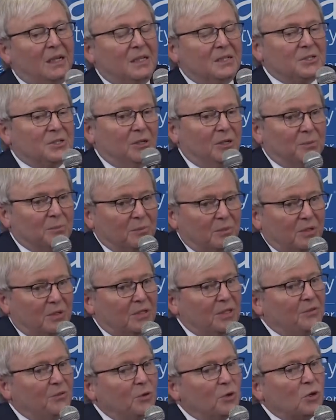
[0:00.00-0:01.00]
So I'm
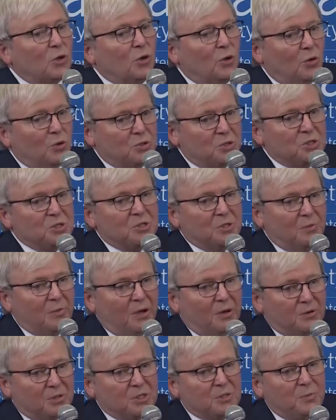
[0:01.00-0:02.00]
therefore cautious in
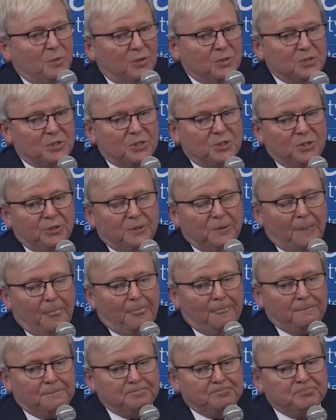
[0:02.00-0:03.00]
my response to you.
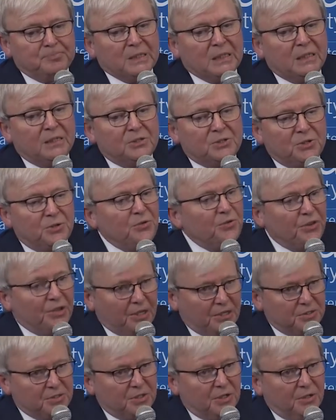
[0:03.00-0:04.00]
Two
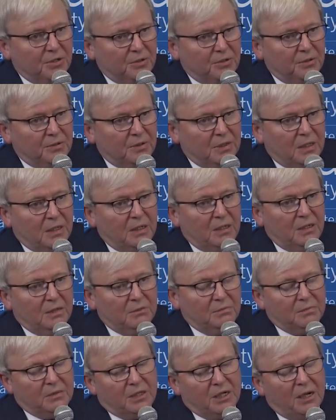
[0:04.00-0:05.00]
things, though,
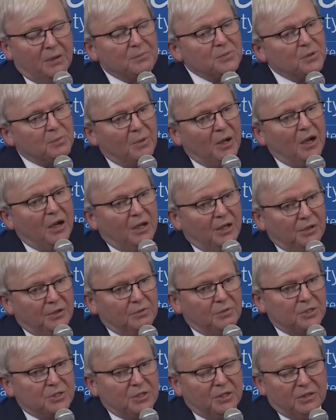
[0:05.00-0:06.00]
come to mind
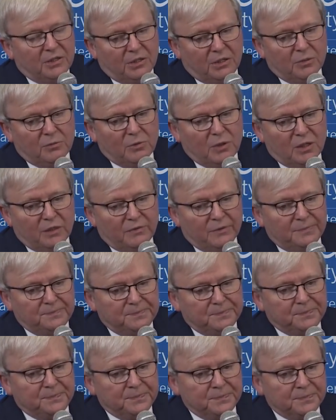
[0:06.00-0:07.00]
which I think are relevant.